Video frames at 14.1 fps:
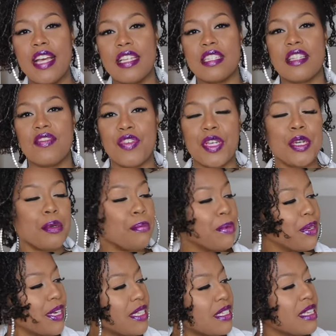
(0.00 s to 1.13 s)
as the
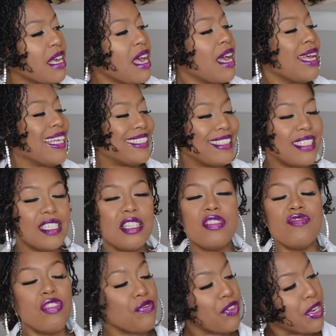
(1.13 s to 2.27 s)
fingerprints,
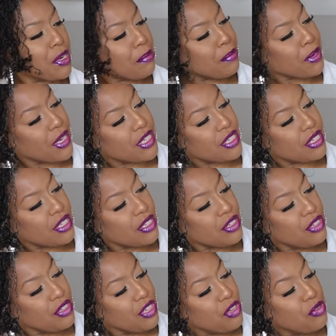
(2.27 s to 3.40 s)
the fingerprints,
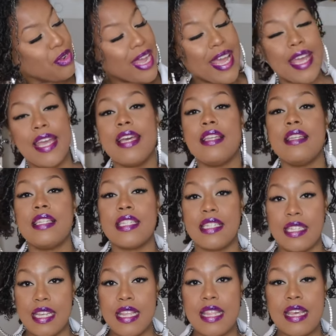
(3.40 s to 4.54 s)
you can
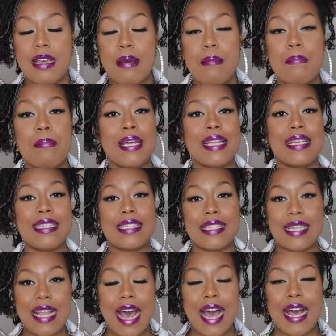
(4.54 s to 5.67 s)
see them, but it's
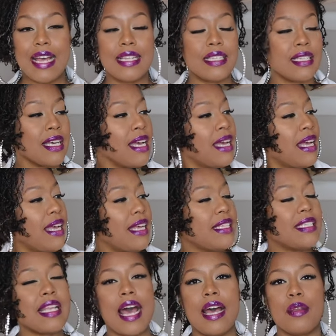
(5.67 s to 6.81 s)
not it's
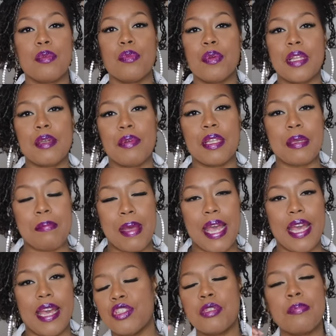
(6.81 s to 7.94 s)
not really, really
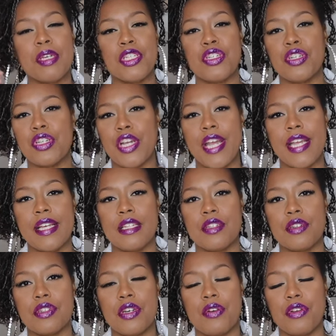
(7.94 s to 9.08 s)
bad. Just make sure your hands
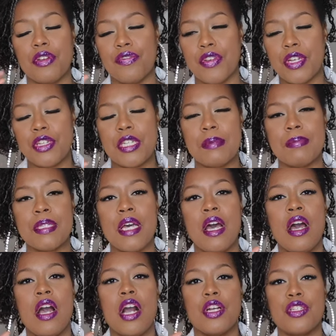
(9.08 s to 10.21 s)
are or your fingertips
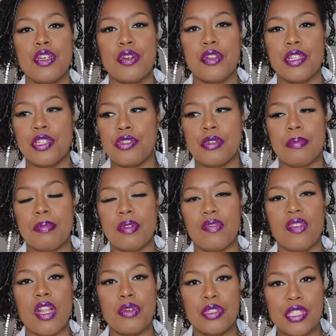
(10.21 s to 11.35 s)
are totally stripped of
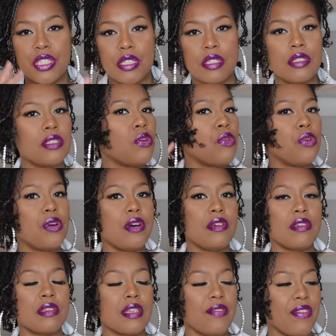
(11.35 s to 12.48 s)
lotions or oils
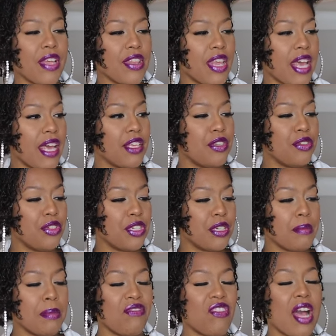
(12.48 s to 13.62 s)
and stuff like that, and you
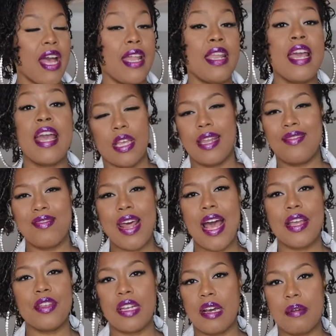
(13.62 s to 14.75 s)
should be fine. And if
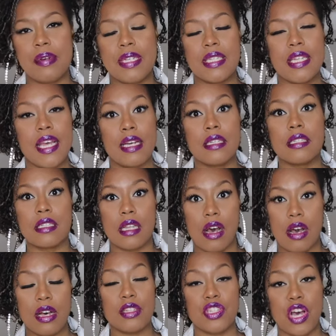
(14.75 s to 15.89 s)
not, you can always take a,
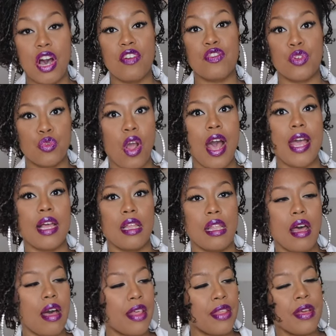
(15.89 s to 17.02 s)
a soft, dry
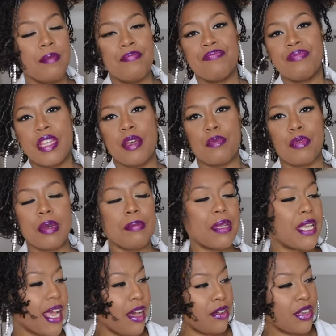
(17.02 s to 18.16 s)
cloth and rub it
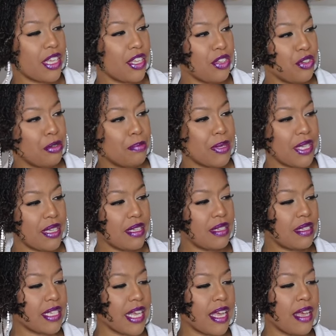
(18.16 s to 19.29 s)
down, and you'll be
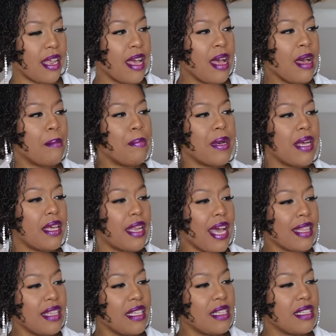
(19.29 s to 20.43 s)
set. But I
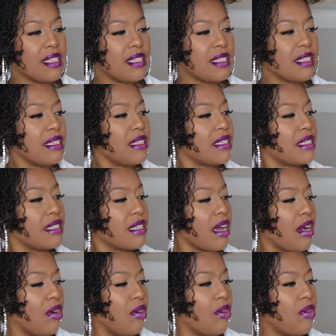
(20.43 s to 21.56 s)
think this is
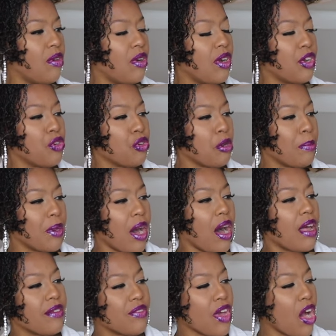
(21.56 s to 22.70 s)
so adorable.
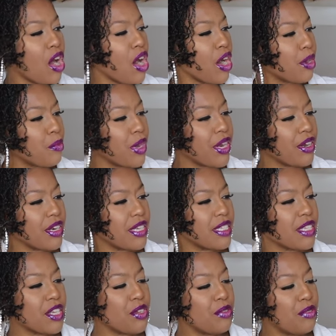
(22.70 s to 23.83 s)
All of the hardware
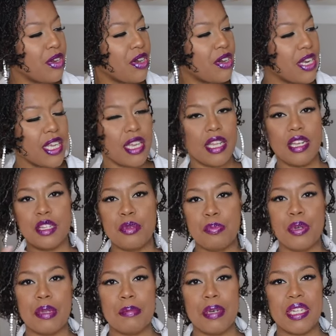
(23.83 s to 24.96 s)
is cute on it, and it's
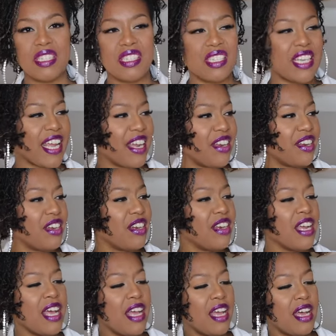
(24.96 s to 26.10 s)
pretty much standard.
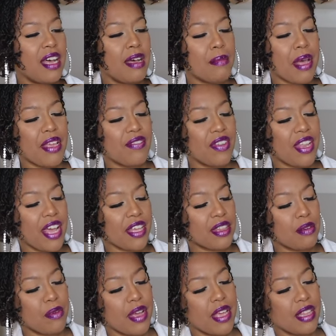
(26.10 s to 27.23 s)
Um, I even like
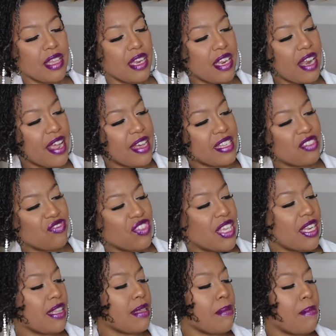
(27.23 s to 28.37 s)
the way that it has feet
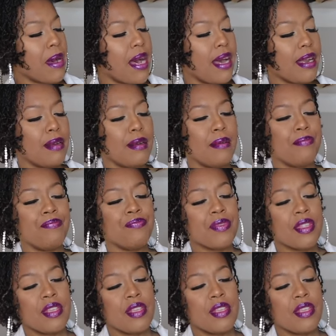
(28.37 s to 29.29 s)
at the bottom